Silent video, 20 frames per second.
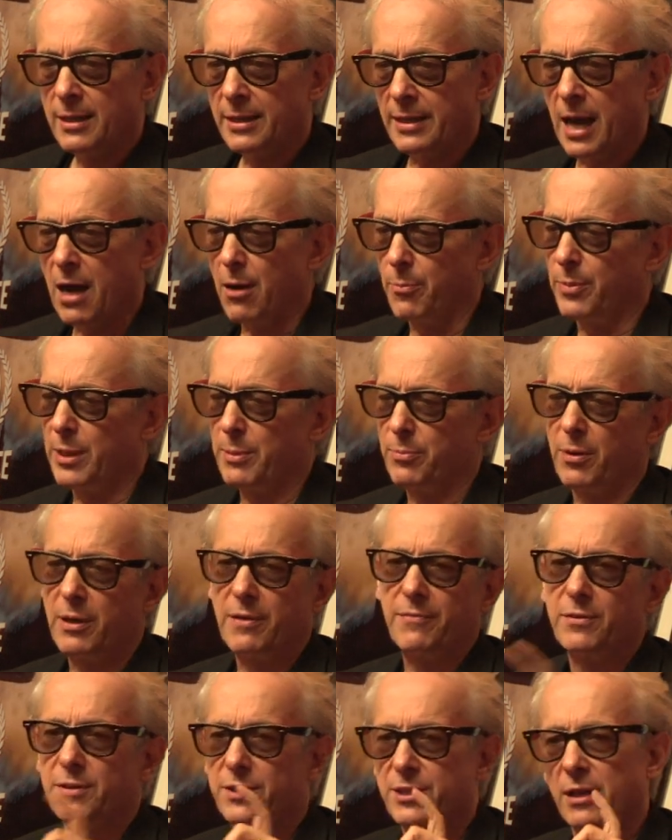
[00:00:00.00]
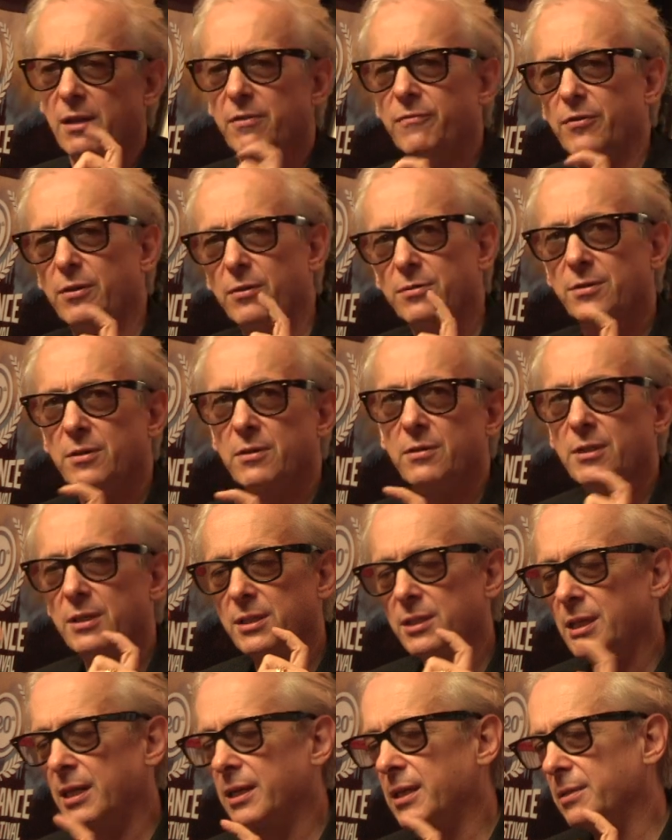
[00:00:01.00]
Now people have their cell phones and are
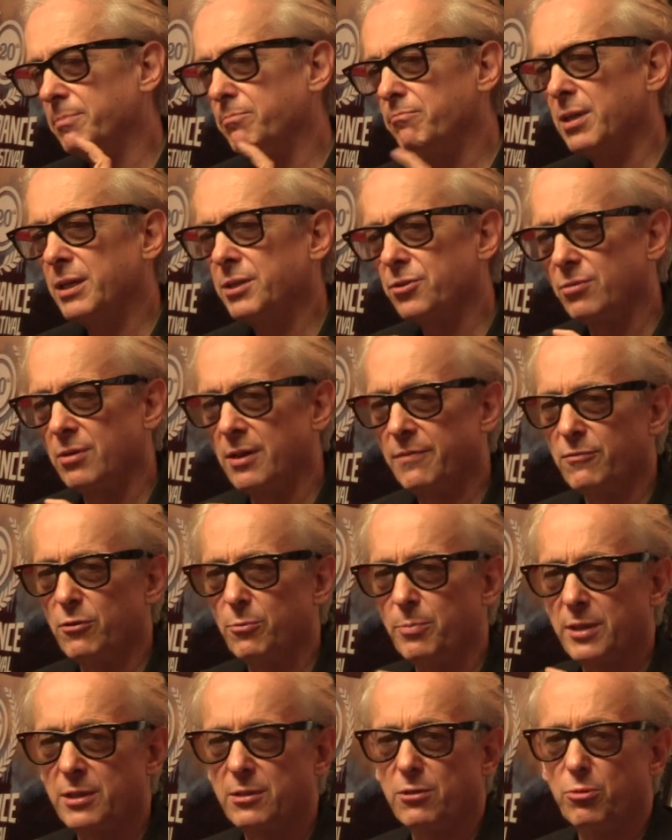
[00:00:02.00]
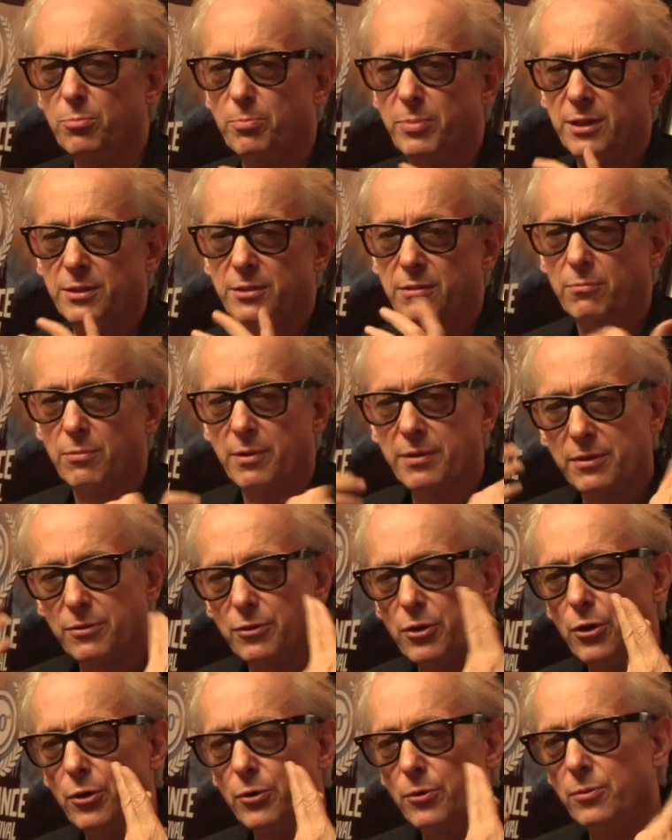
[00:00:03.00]
just taking picture after picture after picture with
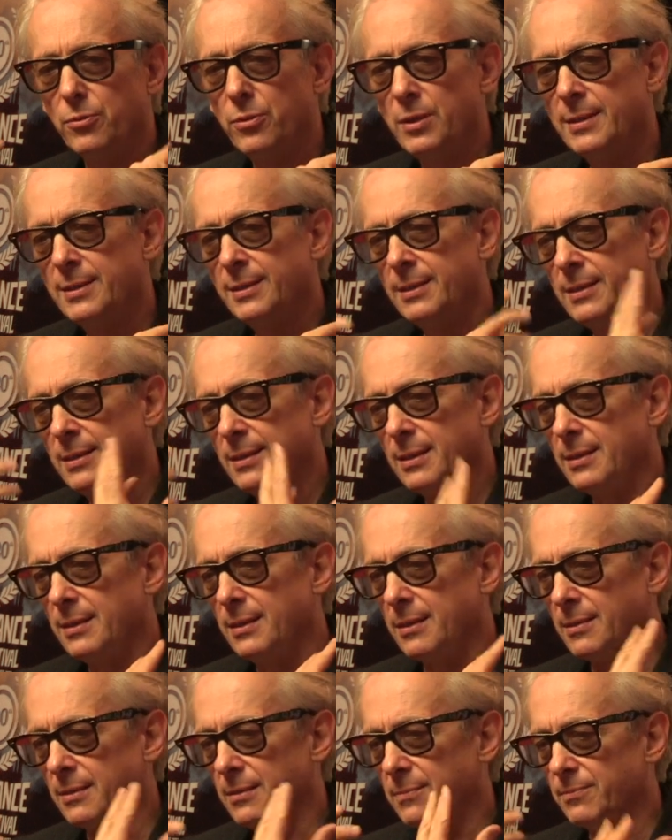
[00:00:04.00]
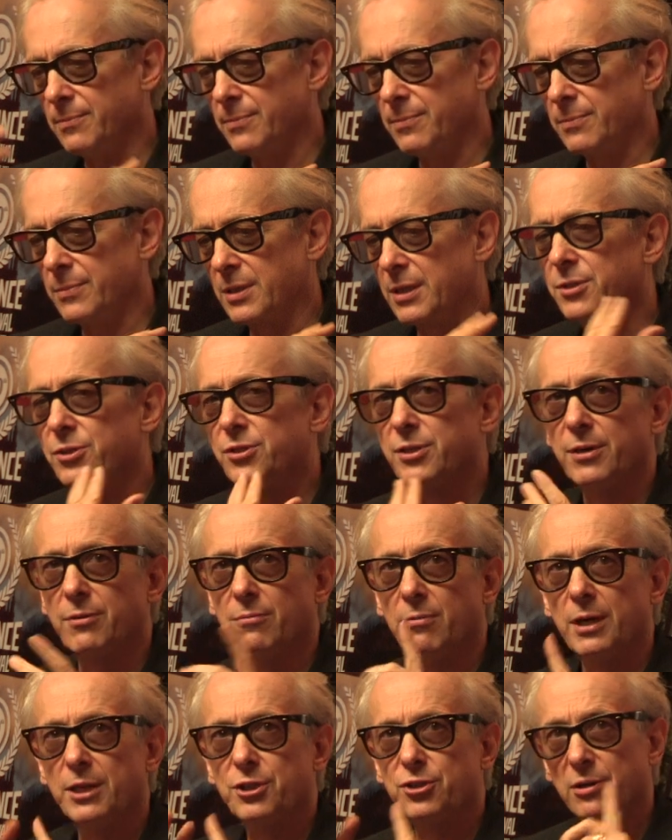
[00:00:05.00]
no
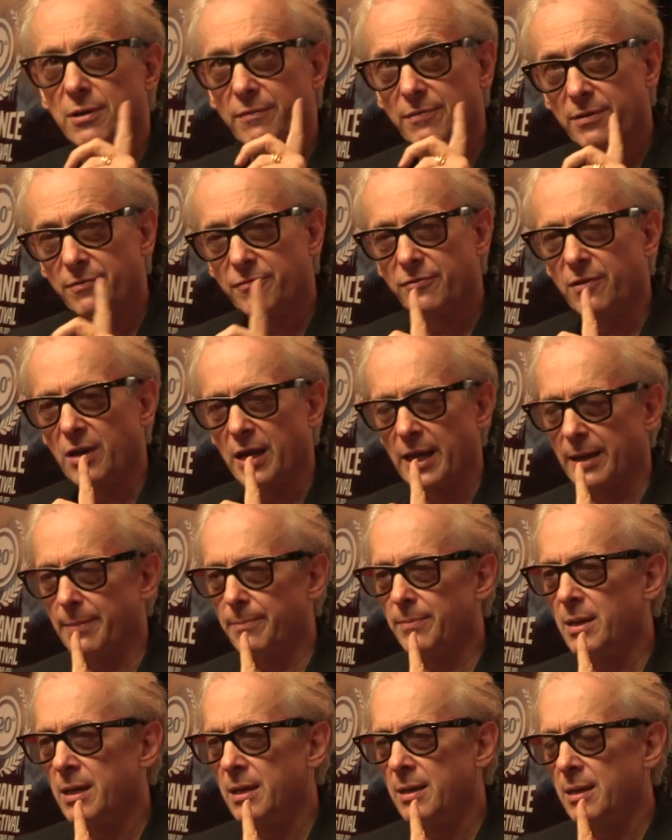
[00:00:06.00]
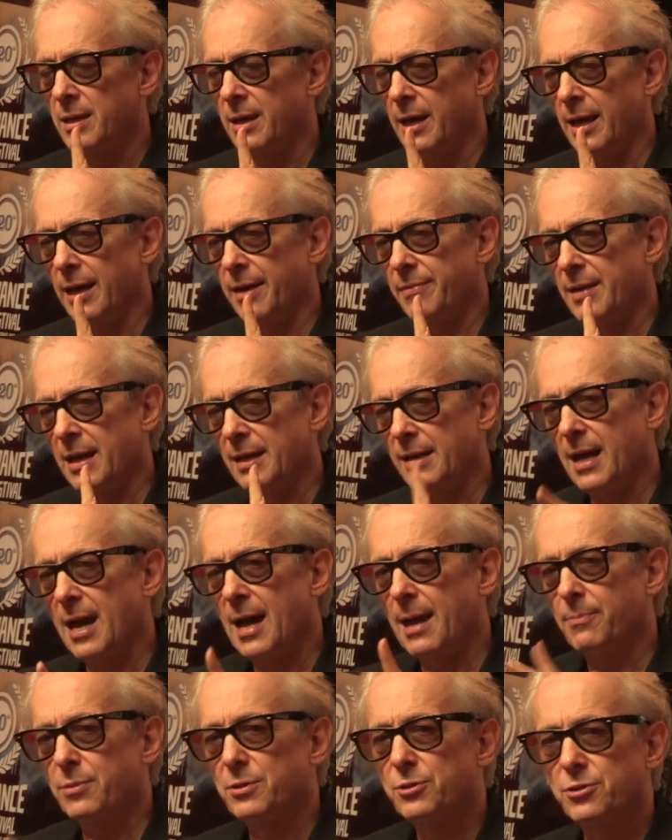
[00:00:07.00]
consideration of the frame, and that
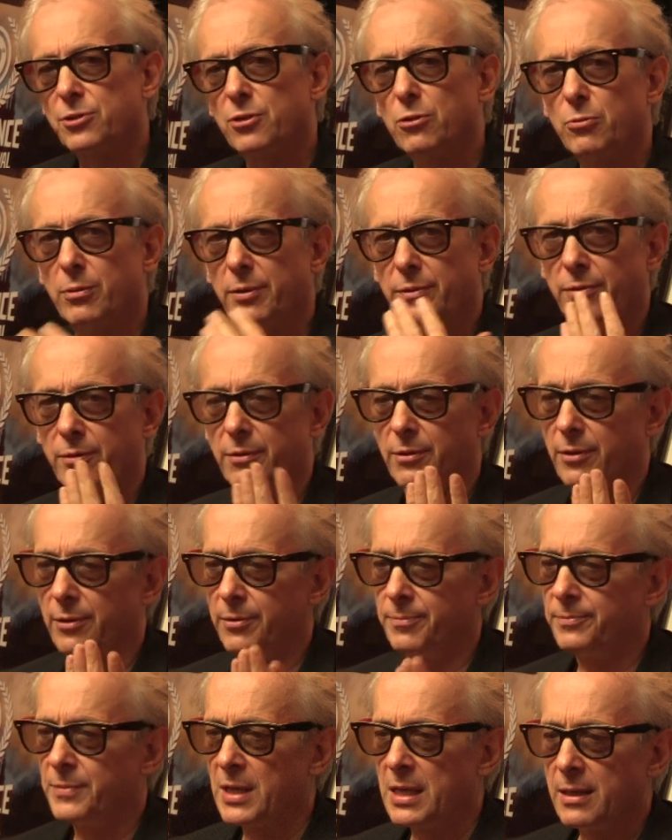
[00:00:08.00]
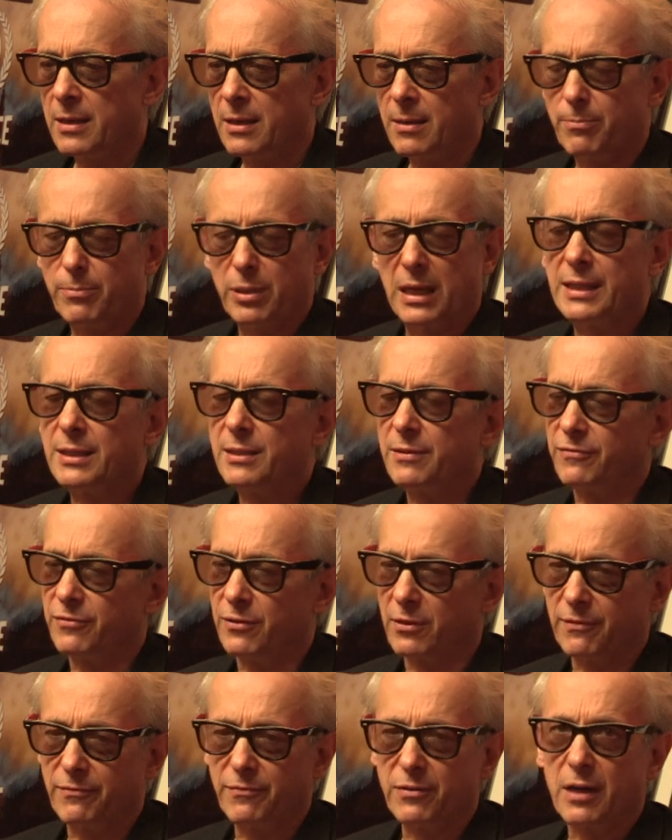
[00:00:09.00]
happens too with your
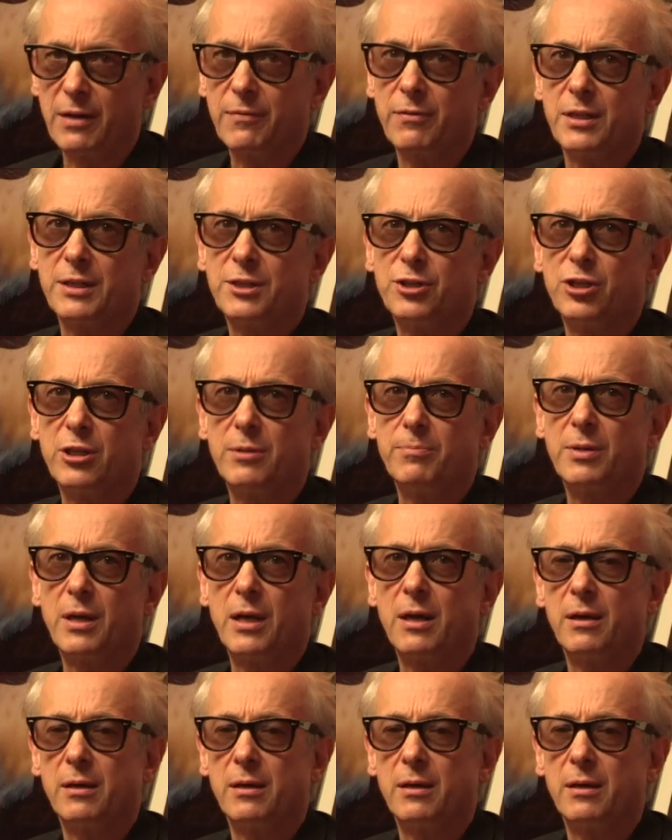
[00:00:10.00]
plentiful and very, very cheap